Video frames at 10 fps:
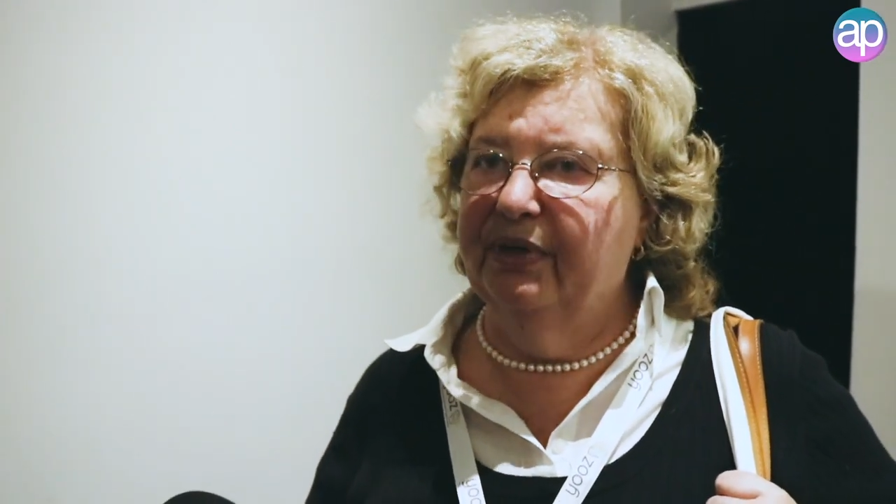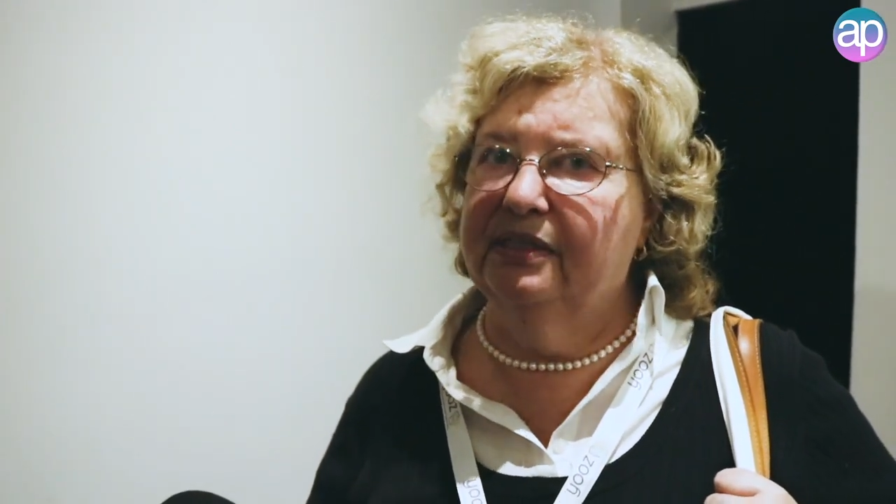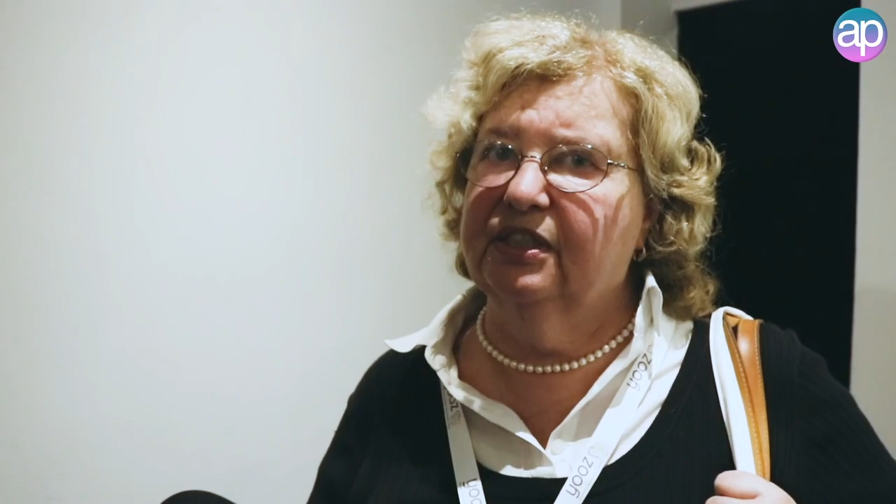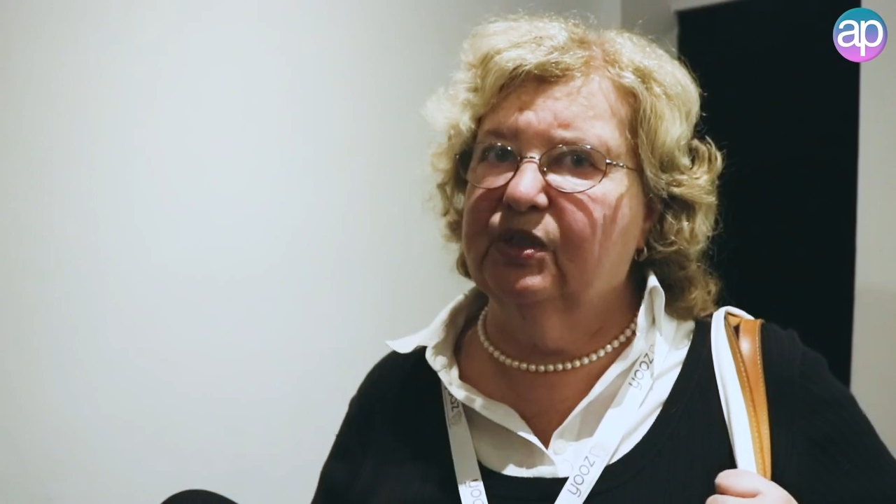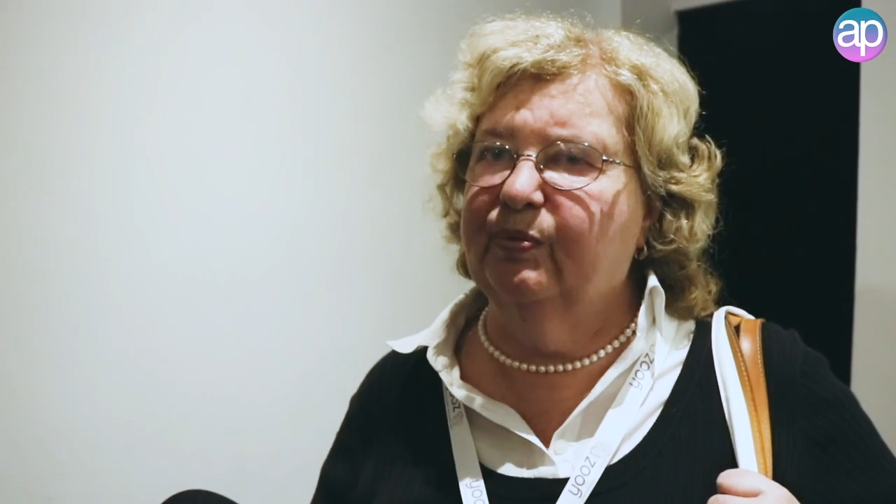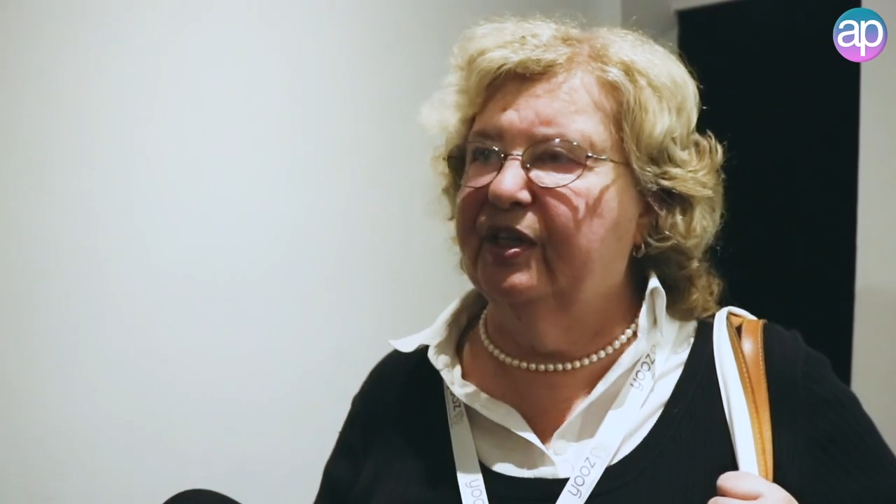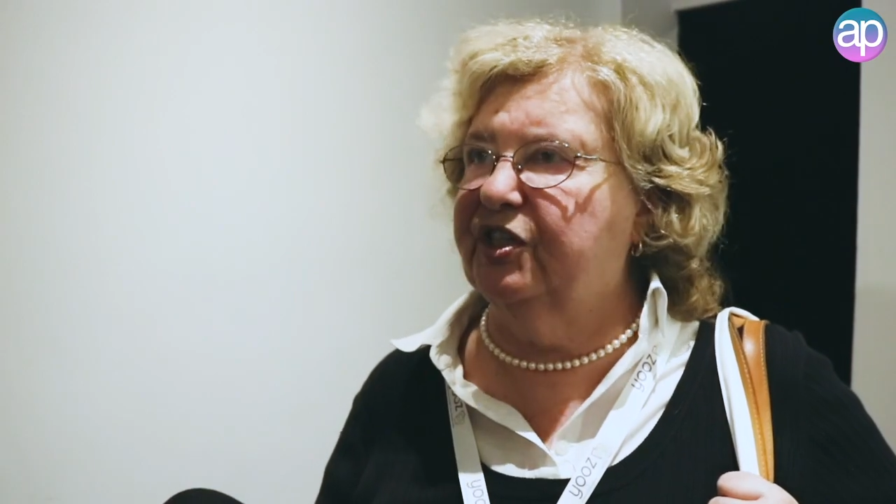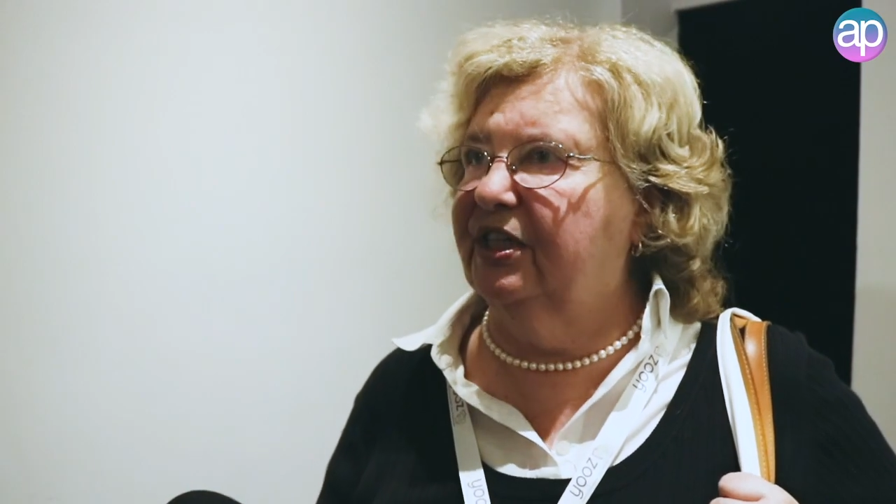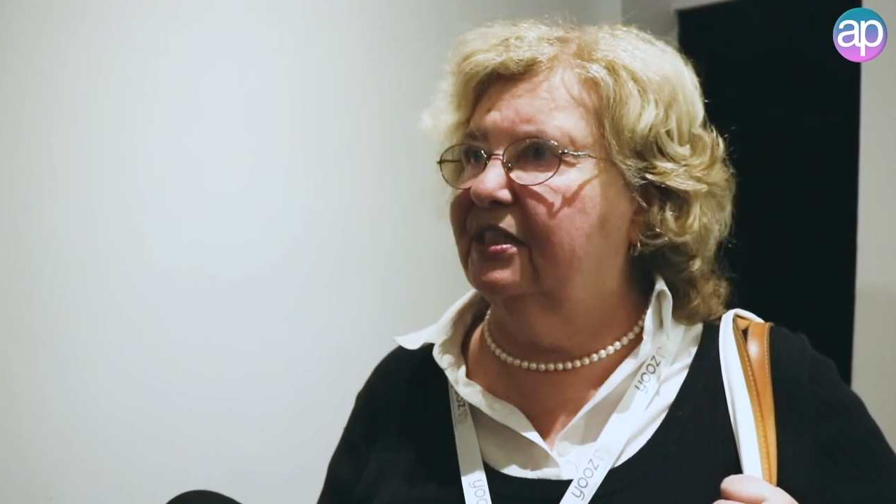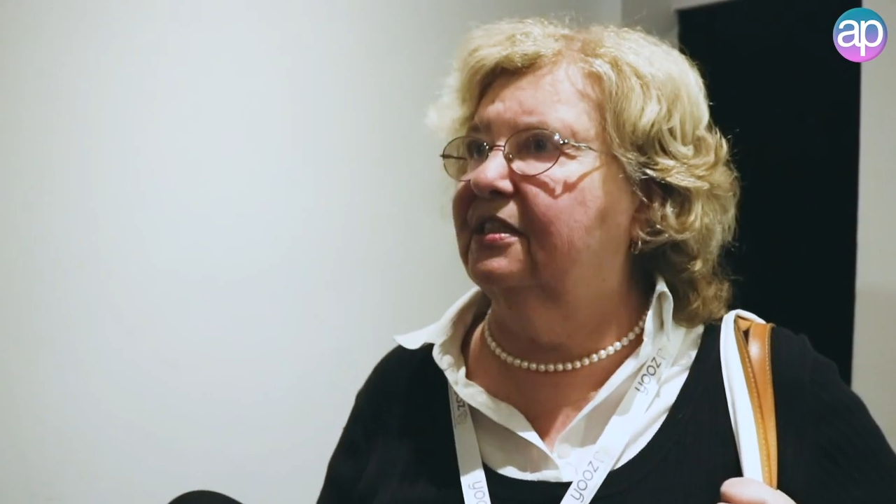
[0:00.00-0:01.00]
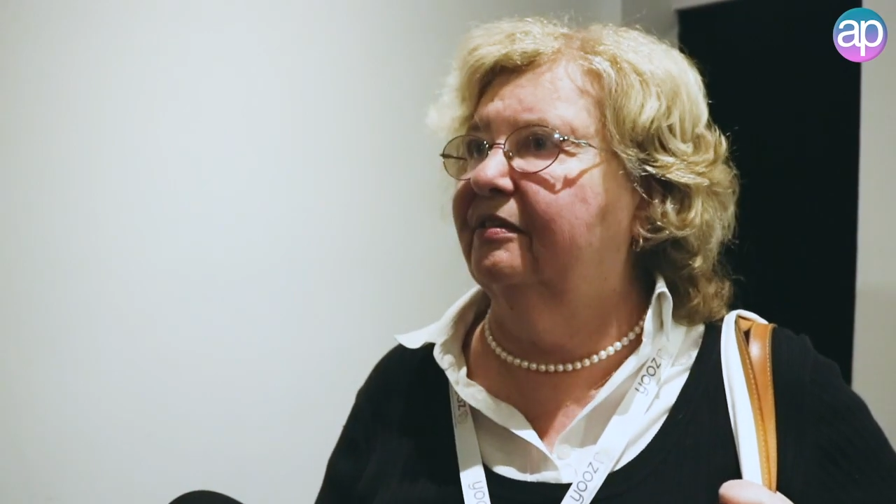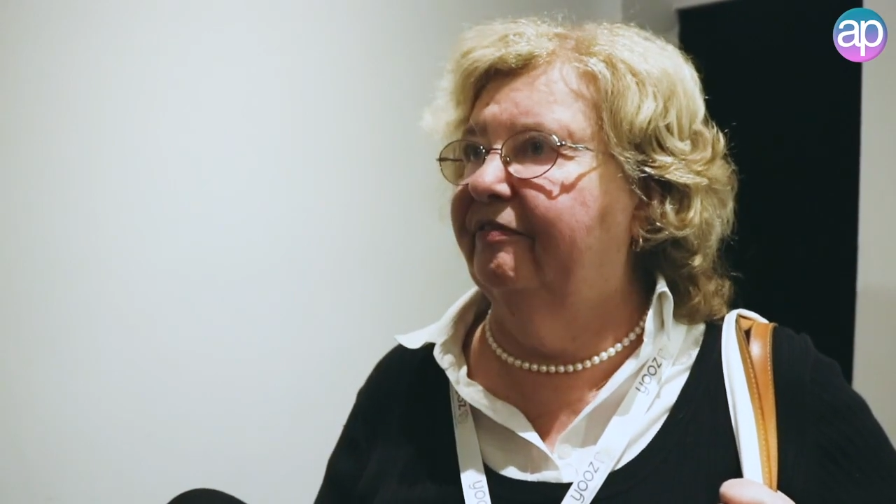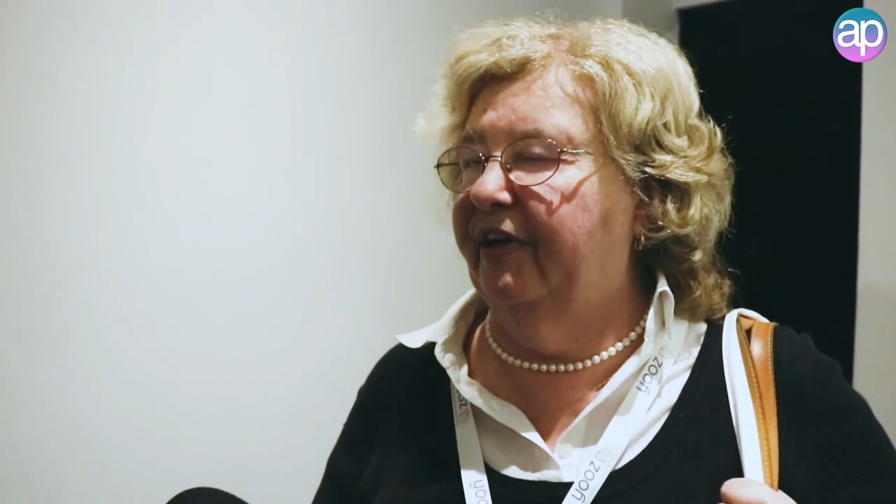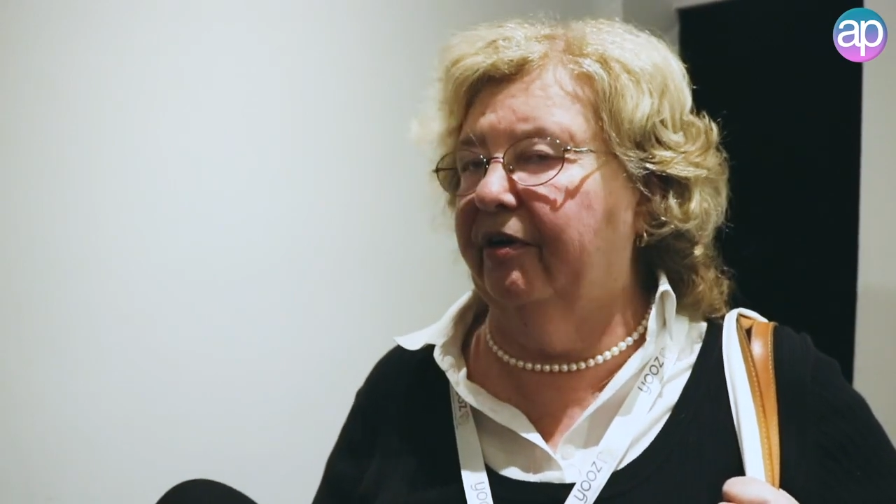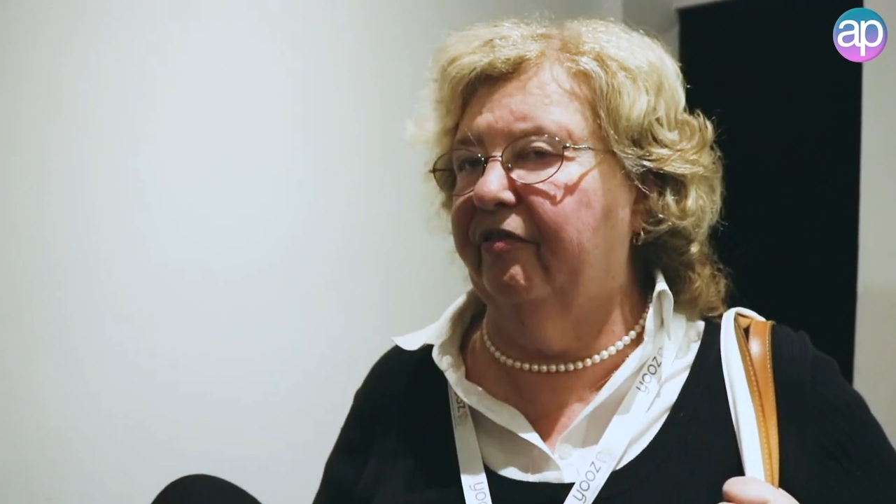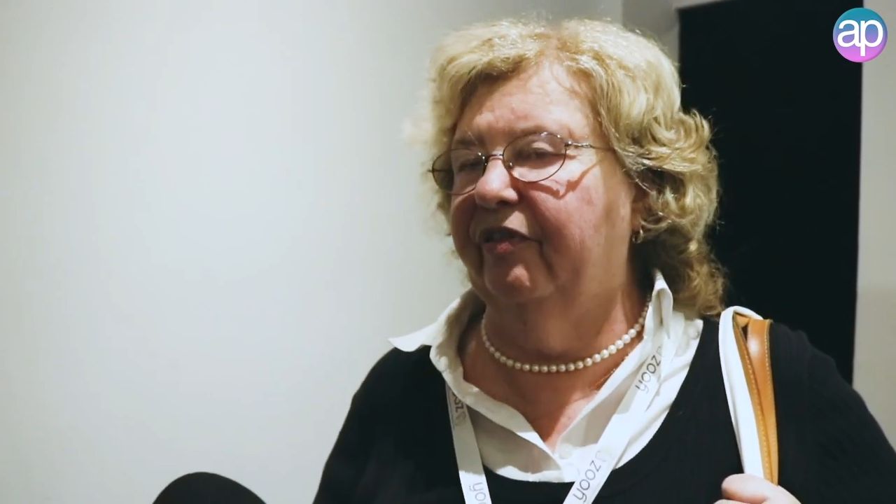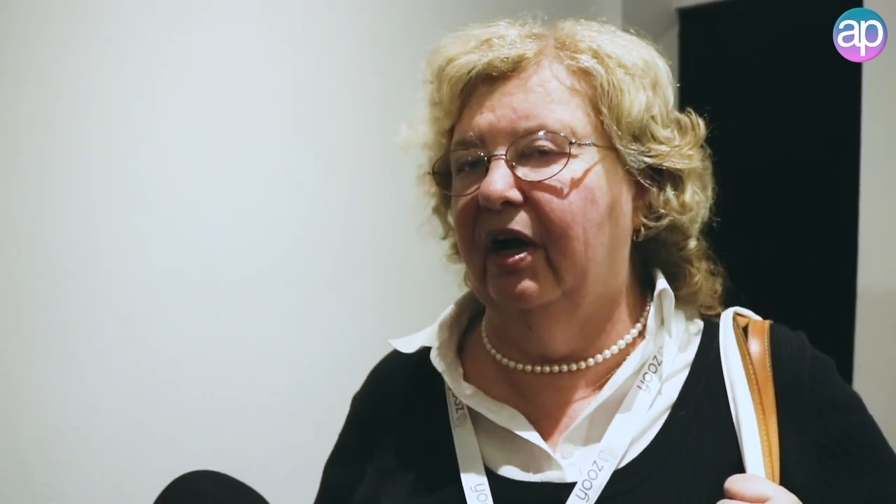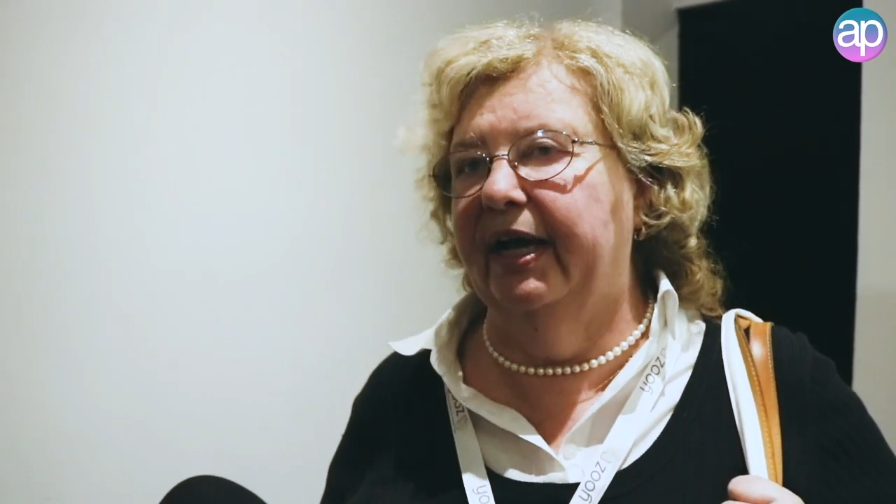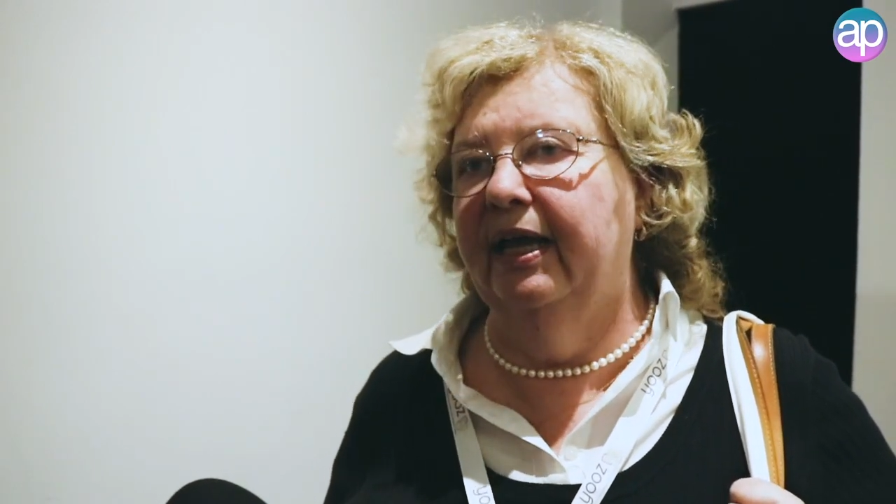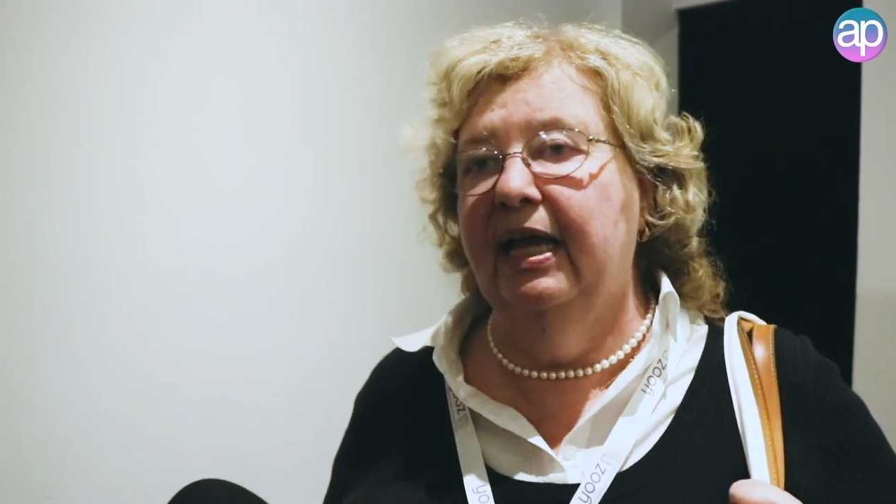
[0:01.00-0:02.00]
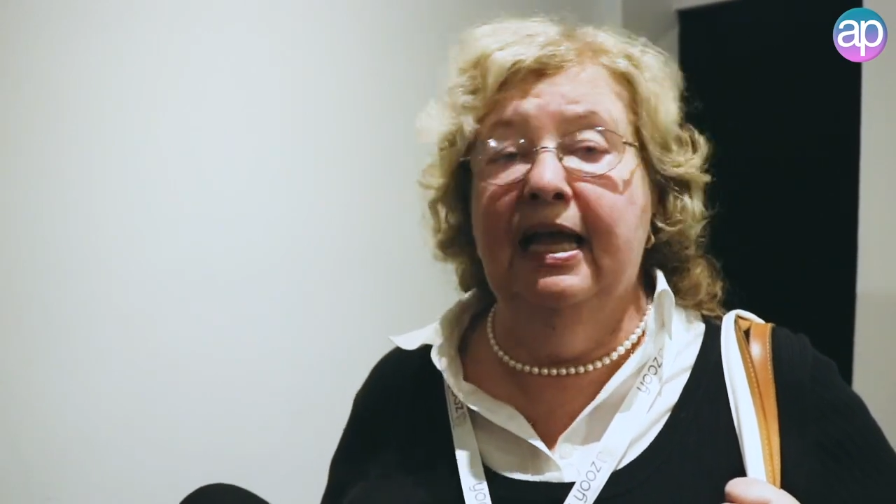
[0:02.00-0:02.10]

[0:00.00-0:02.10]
Be suspicious, verify,